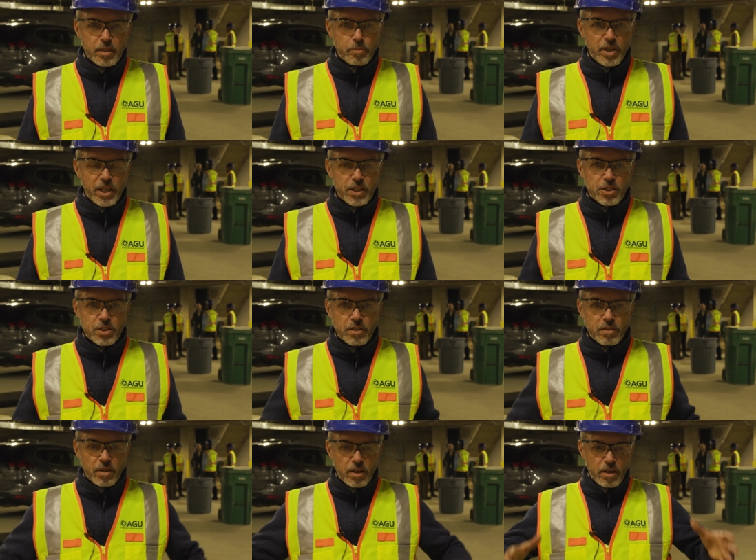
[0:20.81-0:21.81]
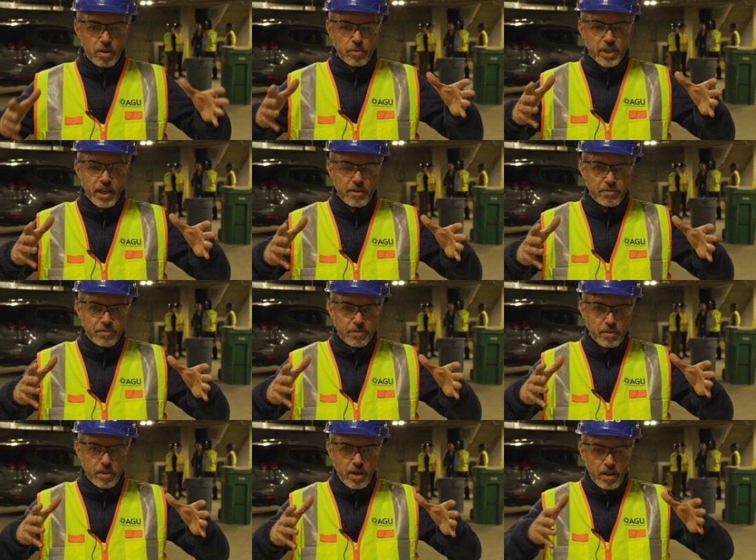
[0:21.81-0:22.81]
Means uh, we have
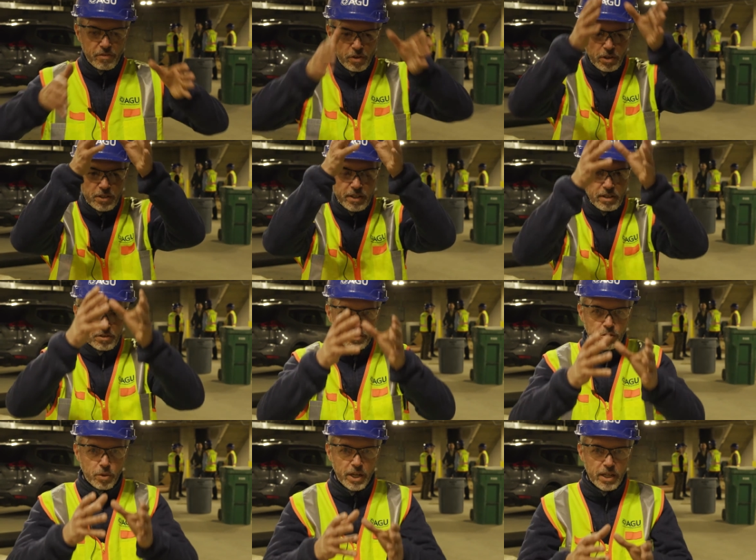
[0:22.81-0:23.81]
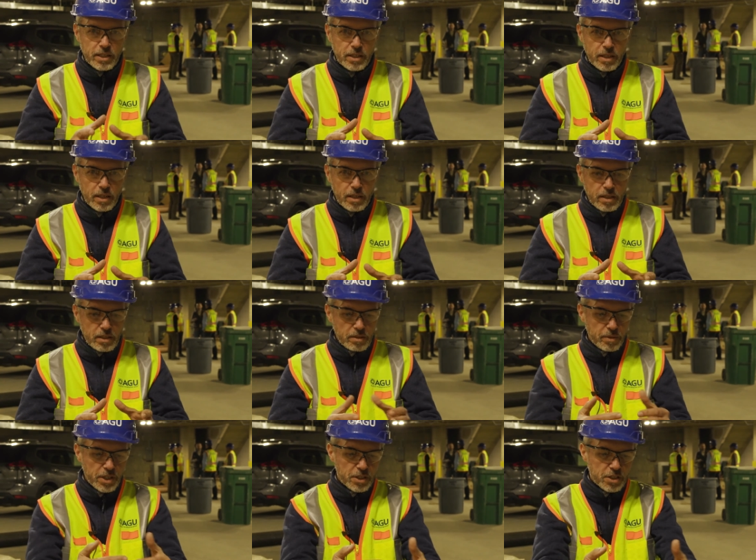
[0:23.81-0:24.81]
a vertical screen
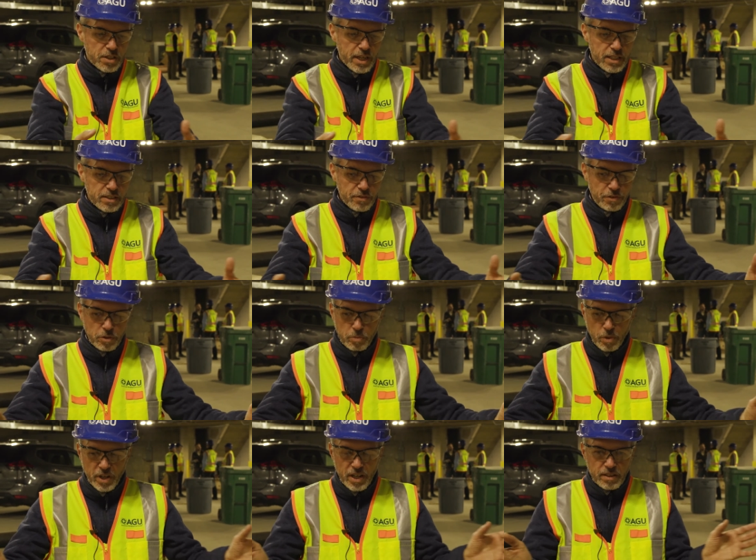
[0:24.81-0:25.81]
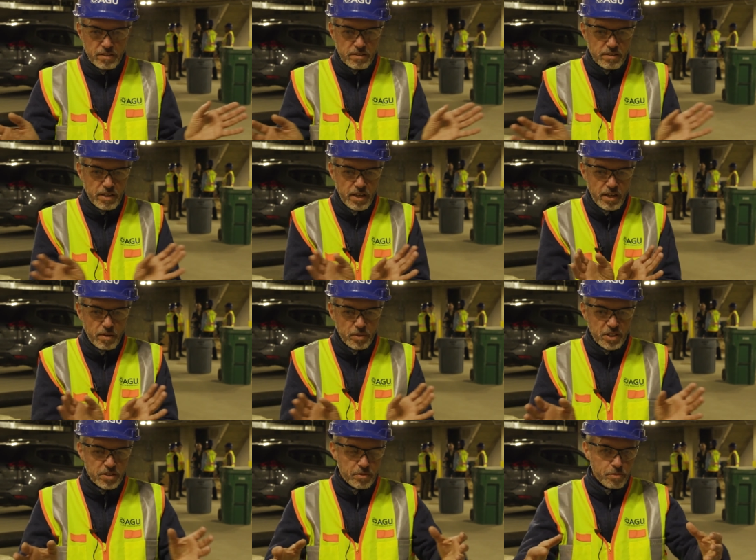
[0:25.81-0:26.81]
which has a footprint uh,
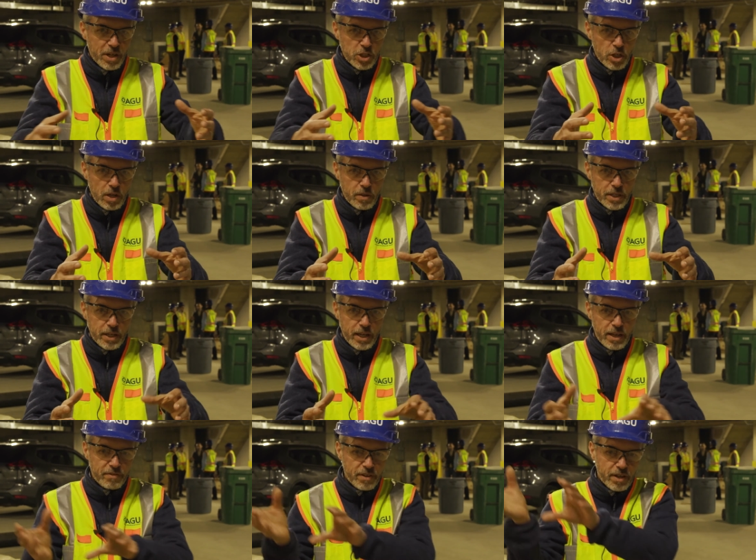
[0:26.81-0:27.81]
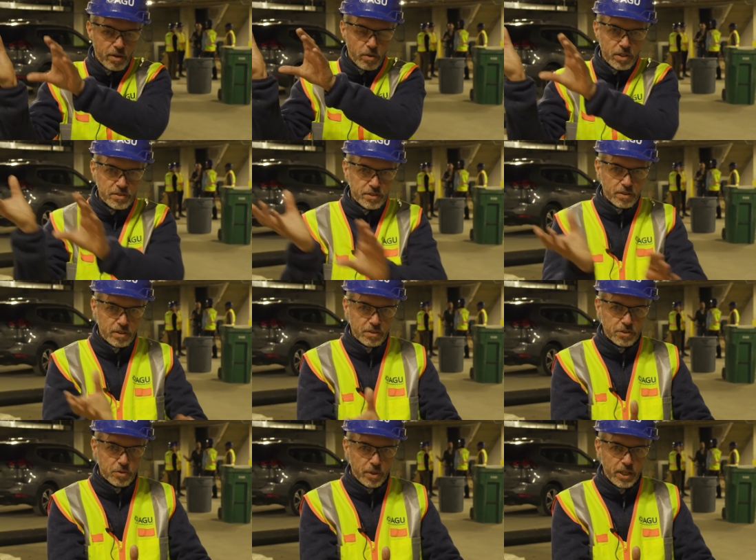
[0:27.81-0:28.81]
which is much lower than have a horizontal
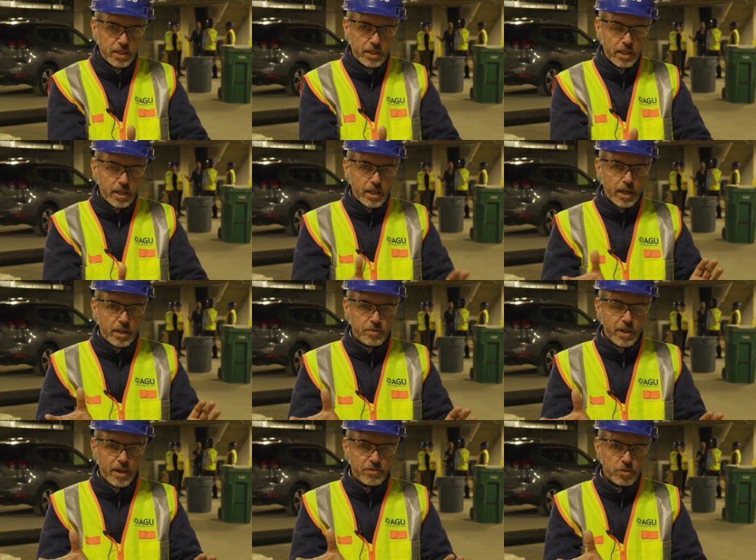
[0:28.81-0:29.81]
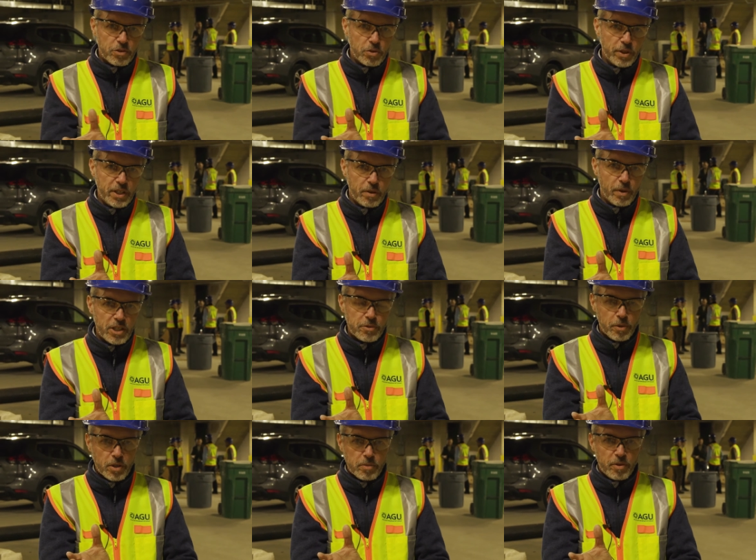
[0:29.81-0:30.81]
screen. And we have to screen the
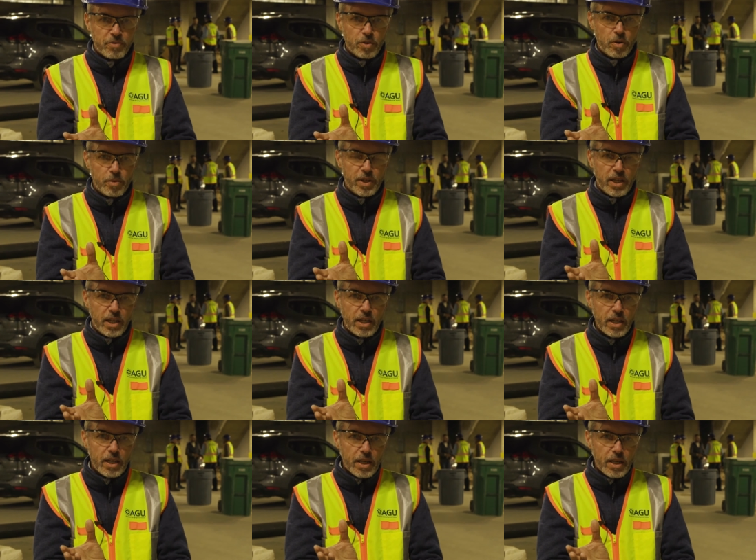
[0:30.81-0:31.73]
wastewater before we